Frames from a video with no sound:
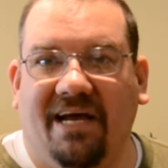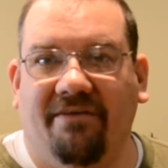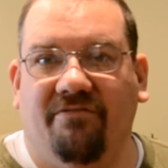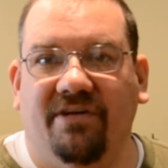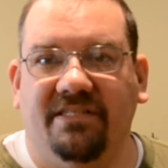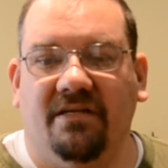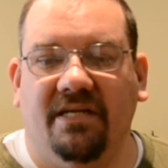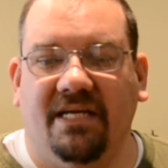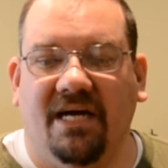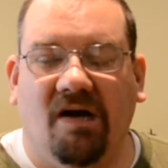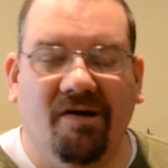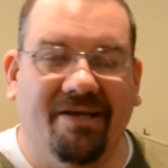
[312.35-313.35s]
I've recently
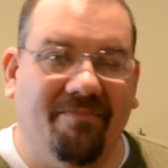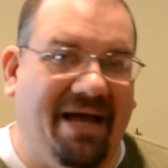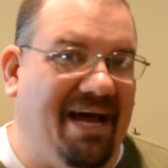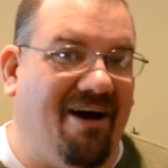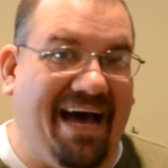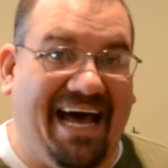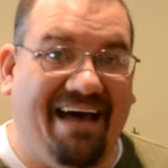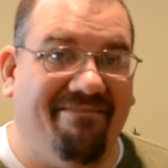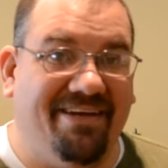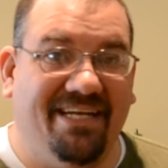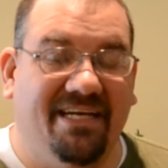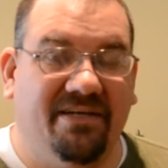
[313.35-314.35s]
called them how-I
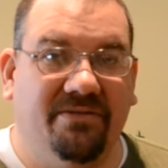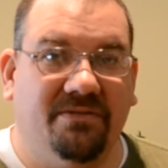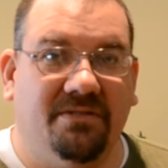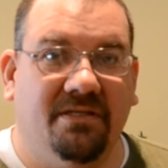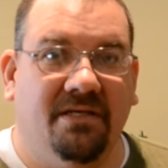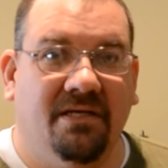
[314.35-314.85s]
videos,